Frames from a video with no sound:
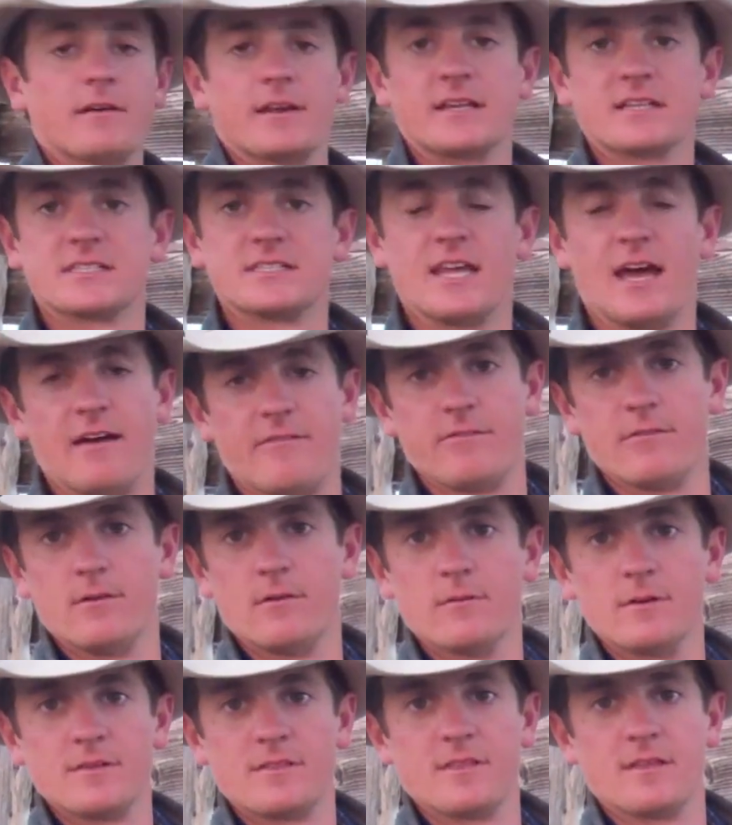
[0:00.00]
ring snaffle
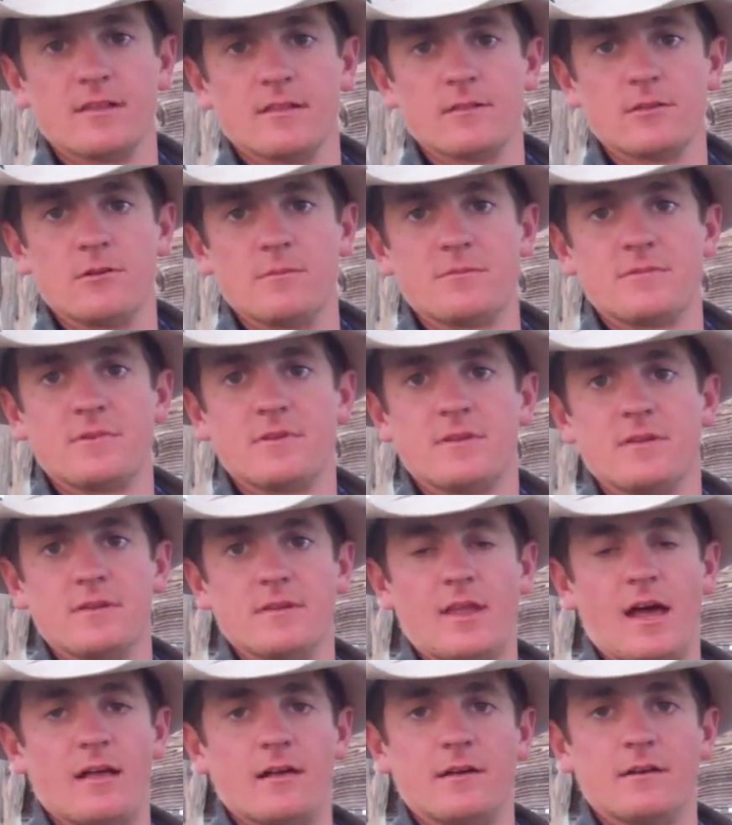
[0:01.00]
with a looped
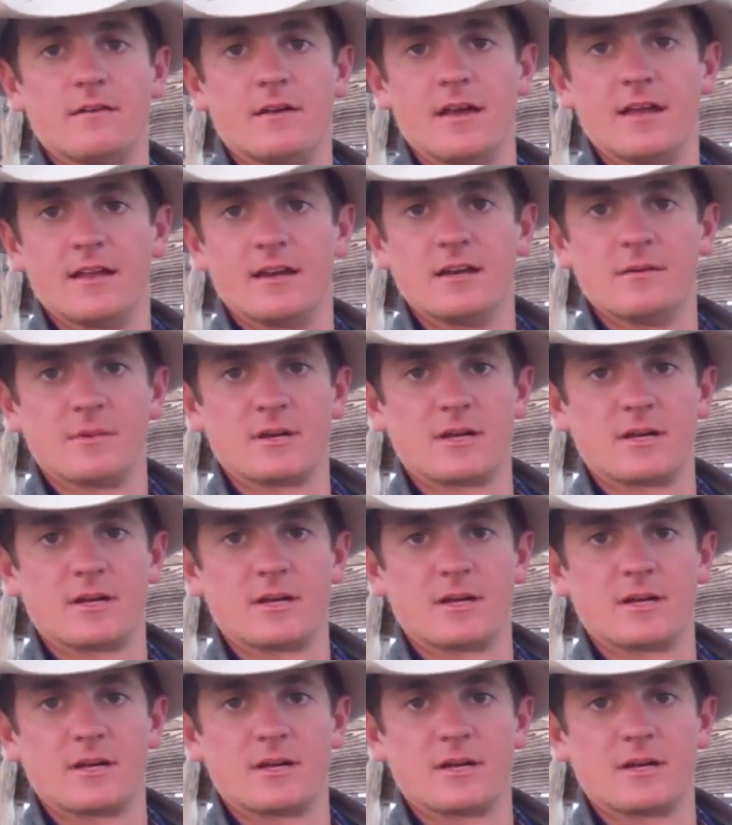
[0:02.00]
nylon rein and a